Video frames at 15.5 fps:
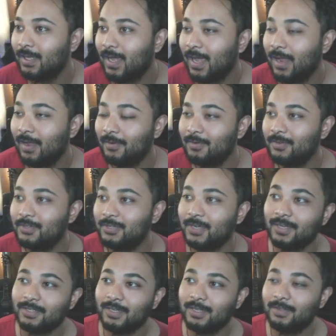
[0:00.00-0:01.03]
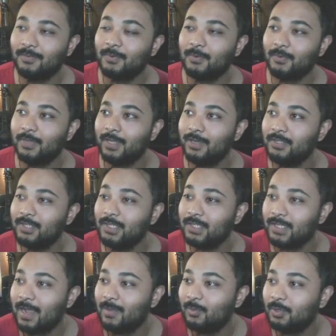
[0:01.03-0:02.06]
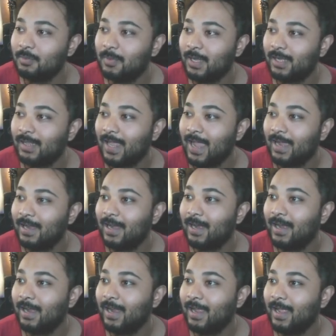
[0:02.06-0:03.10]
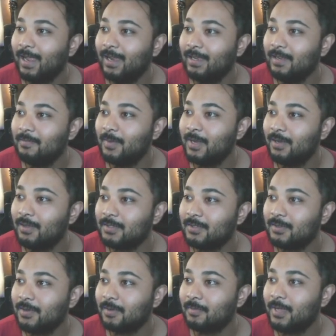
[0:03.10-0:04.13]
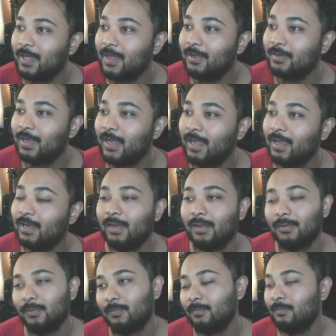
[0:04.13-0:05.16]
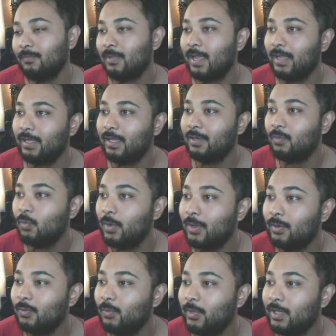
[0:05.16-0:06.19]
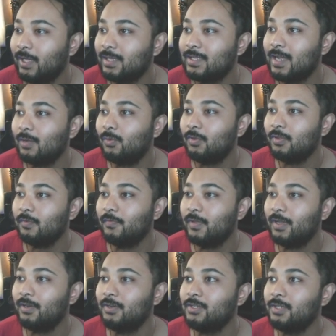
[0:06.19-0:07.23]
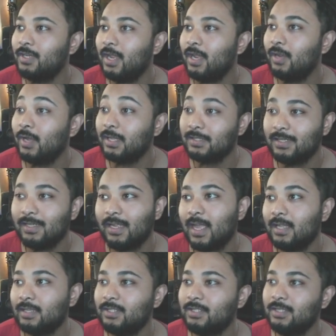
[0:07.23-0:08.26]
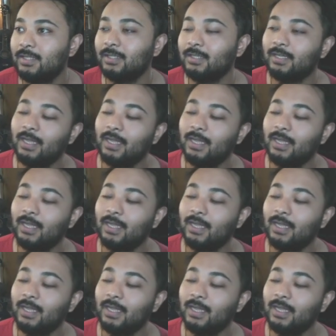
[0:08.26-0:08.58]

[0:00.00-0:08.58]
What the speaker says: I undercharge, let them throw the energy, snipe with my Gligar, and Leaf Blade doesn't knock me out, and I get one wing attack worth of energy, and I still got shield,